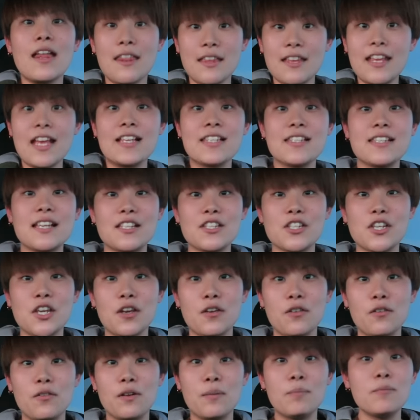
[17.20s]
Yes, that's
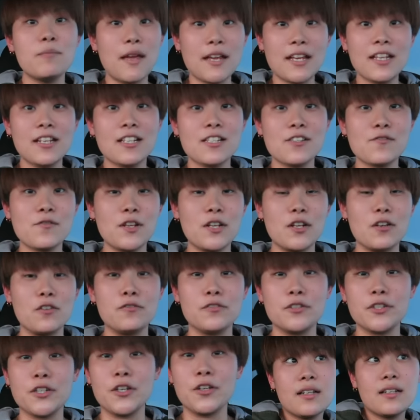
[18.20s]
you. I'm making this video
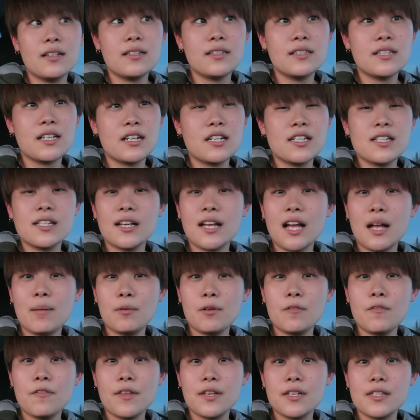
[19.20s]
for you. There's a
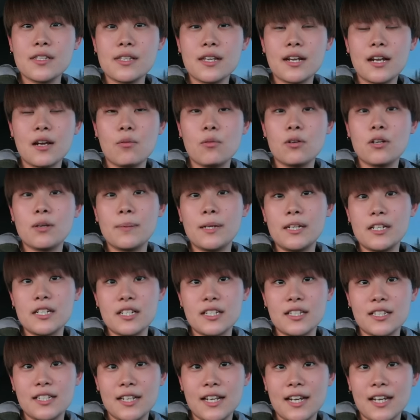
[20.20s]
couple things that I want to
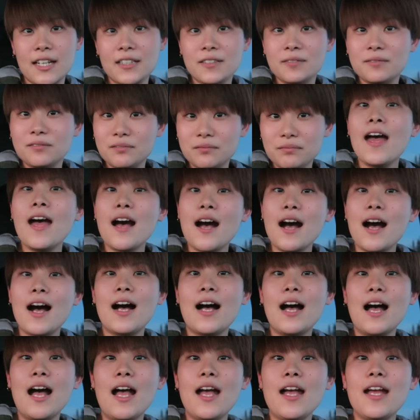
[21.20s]
mention today.
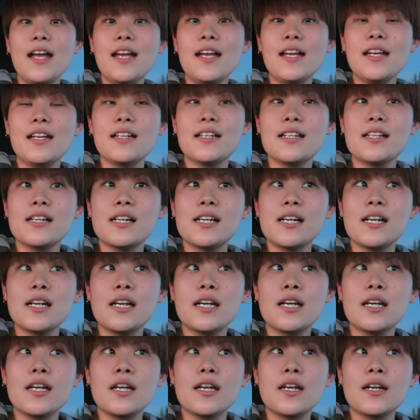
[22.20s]
I
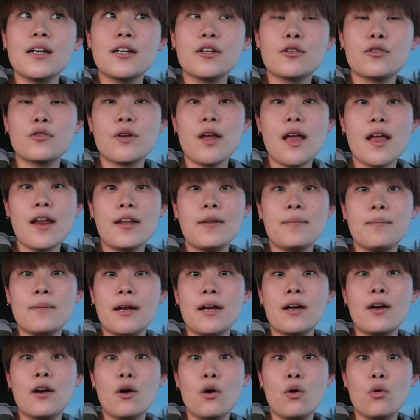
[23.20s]
created
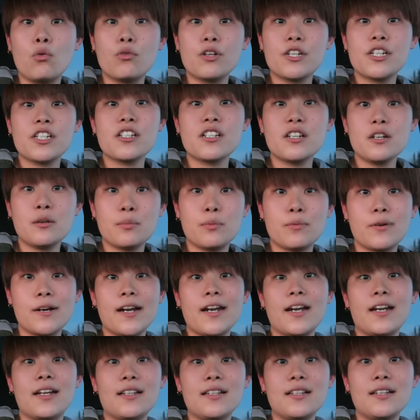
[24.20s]
my original
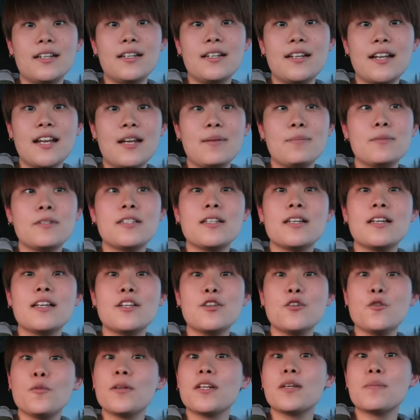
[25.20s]
brand named
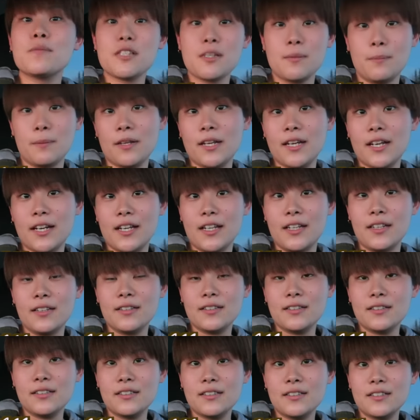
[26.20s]
Yuminem Supply.
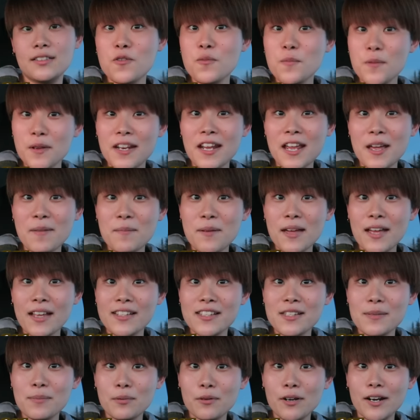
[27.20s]
Yuminem
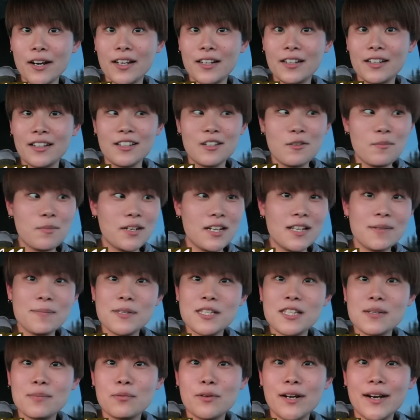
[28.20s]
has a brand. Yuminem
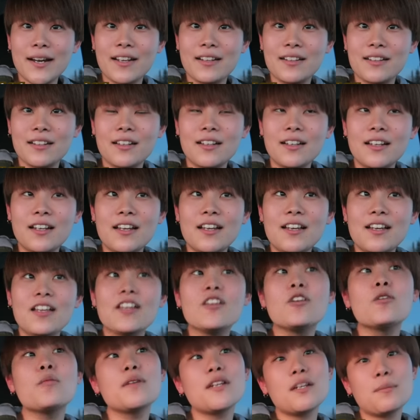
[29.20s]
is a brand.
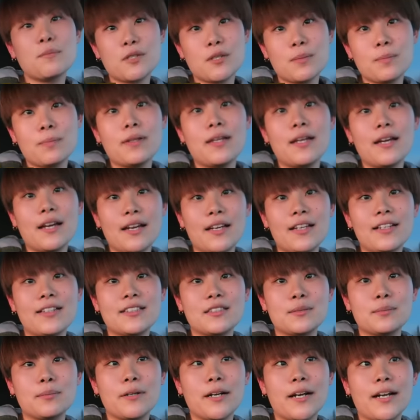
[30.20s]
Yuminem Supply
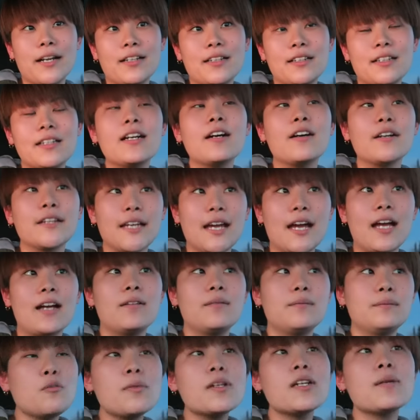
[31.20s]
is the brand. Yeah.
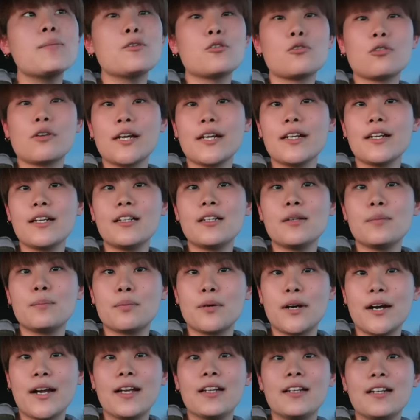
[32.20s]
Yuminem created the
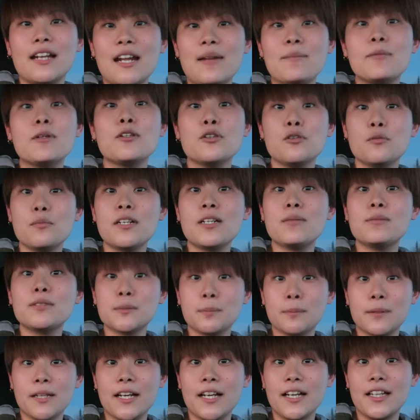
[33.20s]
brand named Yuminem
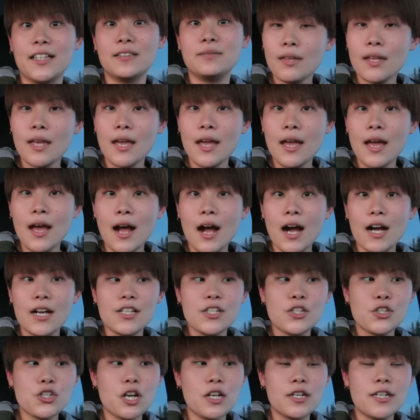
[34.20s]
Supply. I
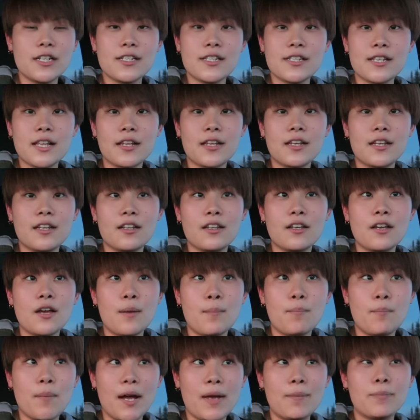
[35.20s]
started
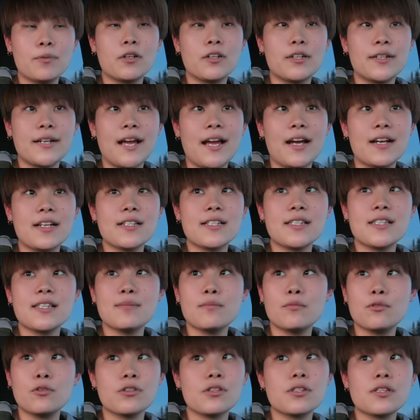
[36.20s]
selling my products,
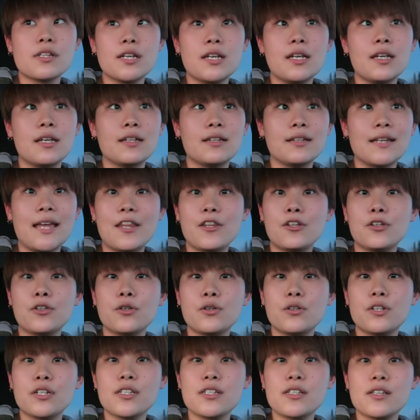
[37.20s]
mostly leather
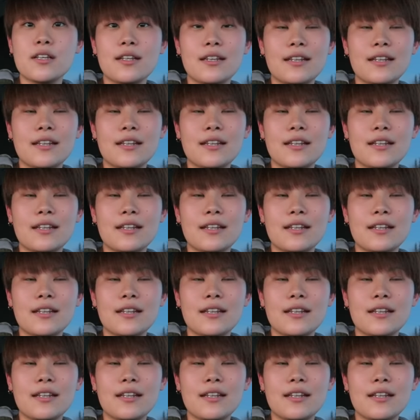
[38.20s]
goods,